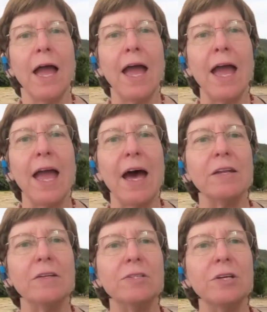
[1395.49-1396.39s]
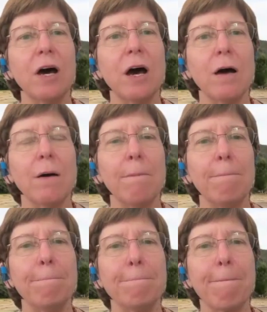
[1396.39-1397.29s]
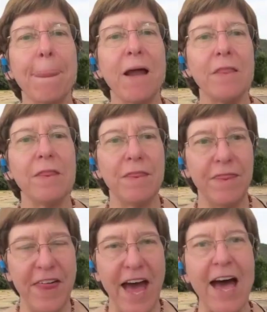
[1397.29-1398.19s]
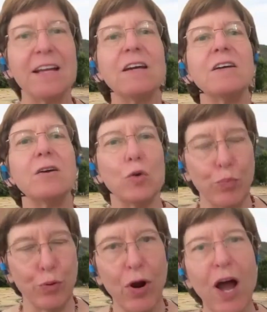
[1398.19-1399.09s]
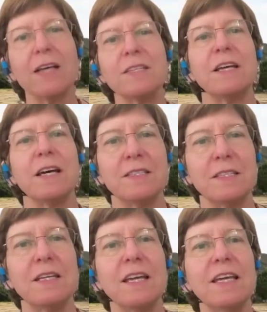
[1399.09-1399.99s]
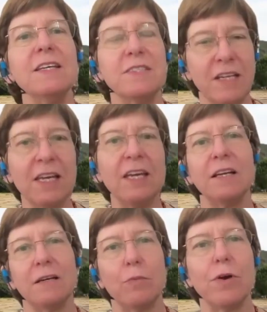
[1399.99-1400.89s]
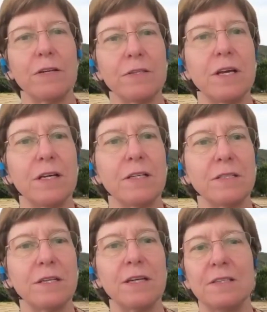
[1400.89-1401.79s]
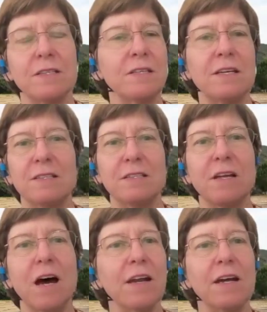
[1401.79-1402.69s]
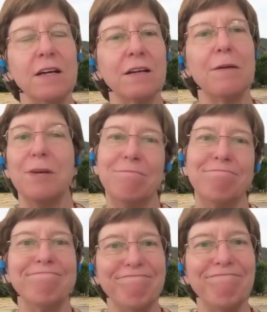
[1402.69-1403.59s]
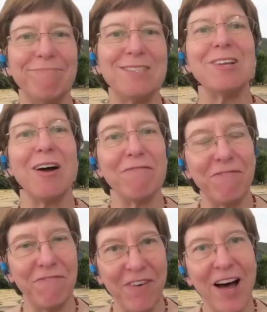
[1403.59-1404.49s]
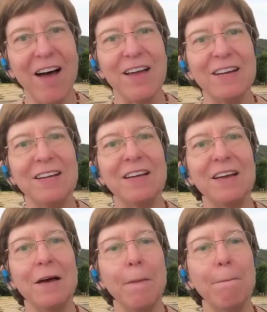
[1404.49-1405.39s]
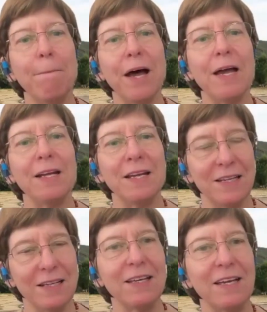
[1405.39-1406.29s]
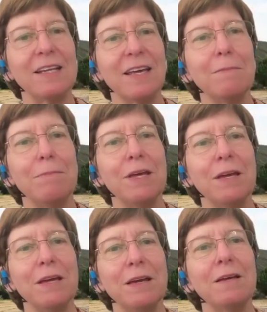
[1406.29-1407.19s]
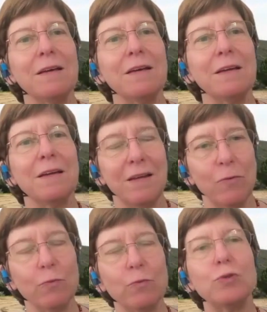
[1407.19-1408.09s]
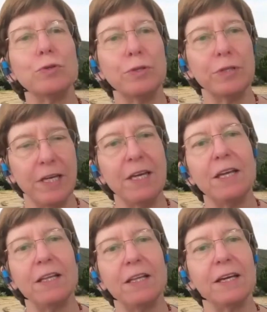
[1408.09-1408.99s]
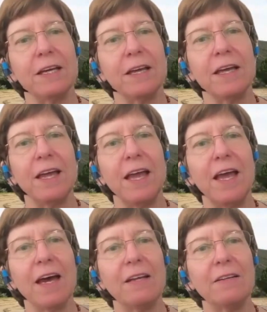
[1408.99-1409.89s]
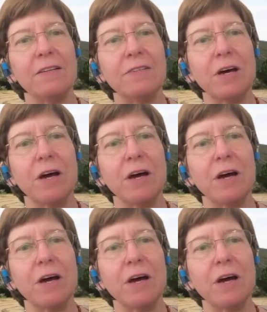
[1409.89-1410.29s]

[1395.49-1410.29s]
And that process is a healing process. It's not it's not fun, but it can be truly healing. And